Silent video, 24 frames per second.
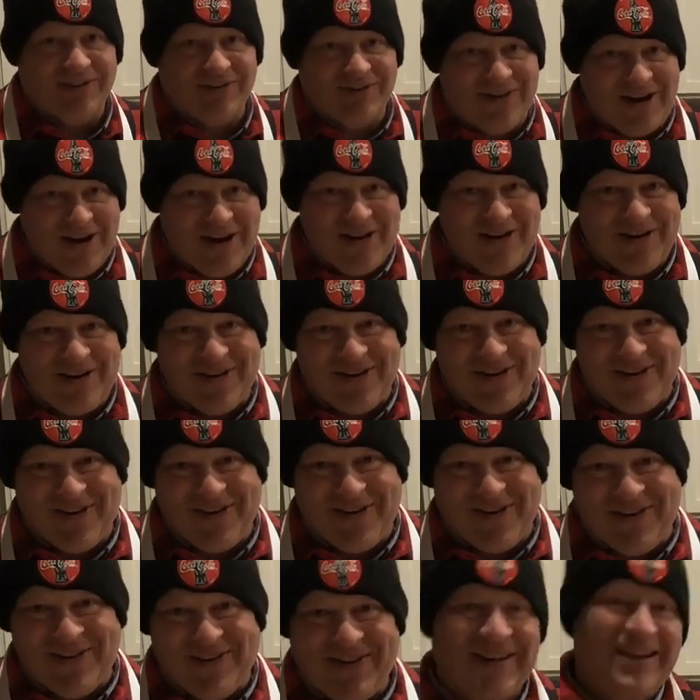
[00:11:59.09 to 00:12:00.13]

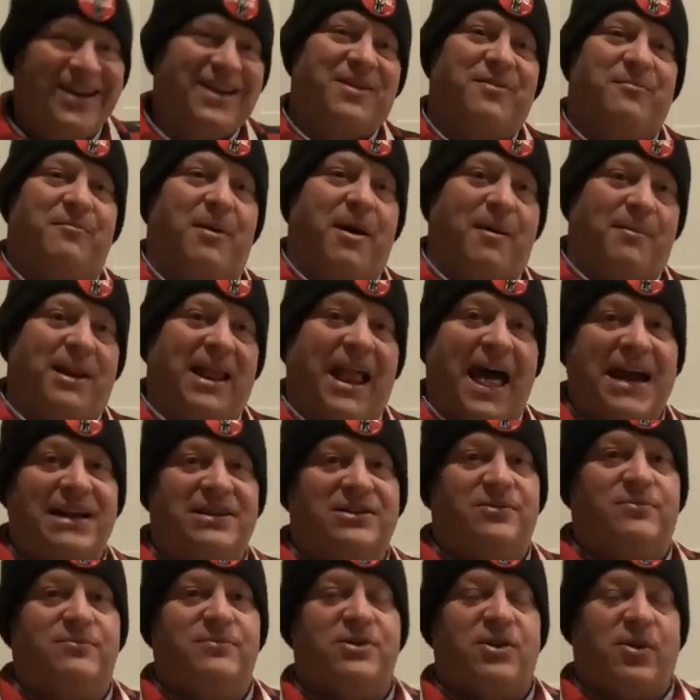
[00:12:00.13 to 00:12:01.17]
Woo! Mama
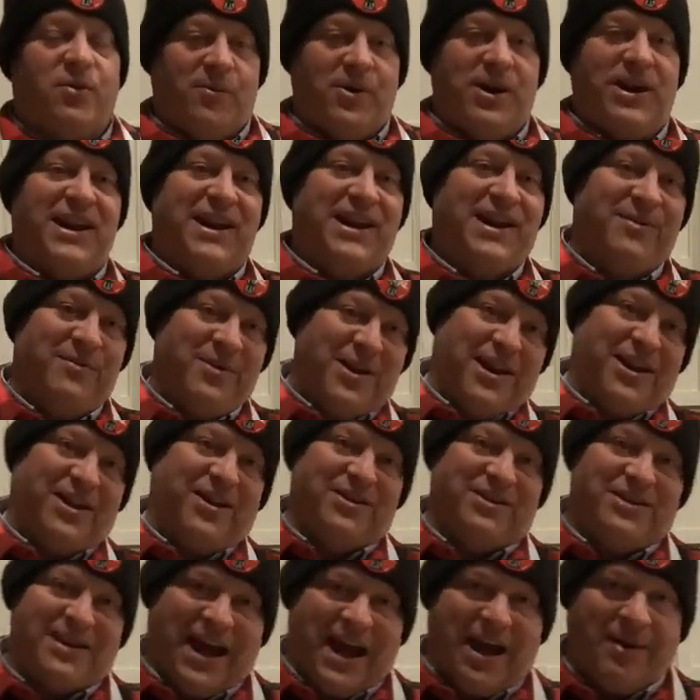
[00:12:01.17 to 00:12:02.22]
likes them, so we did it. We had a
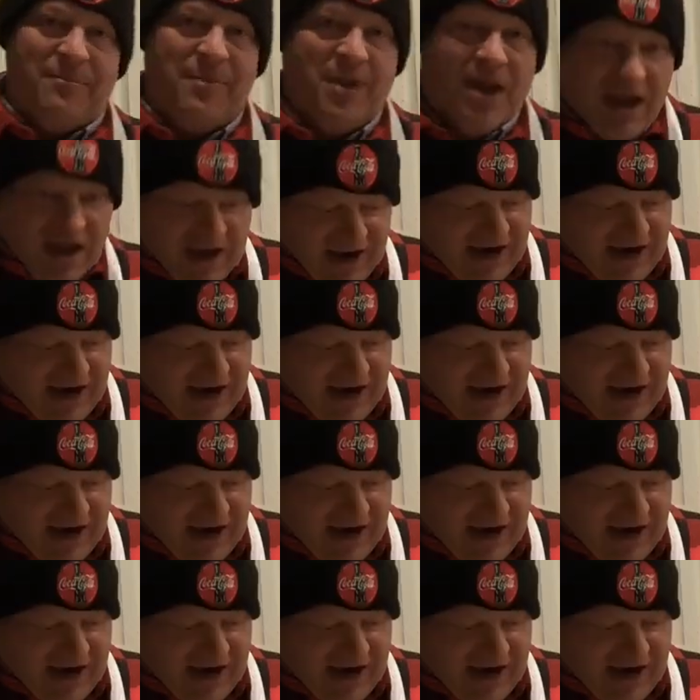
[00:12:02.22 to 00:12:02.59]
good time.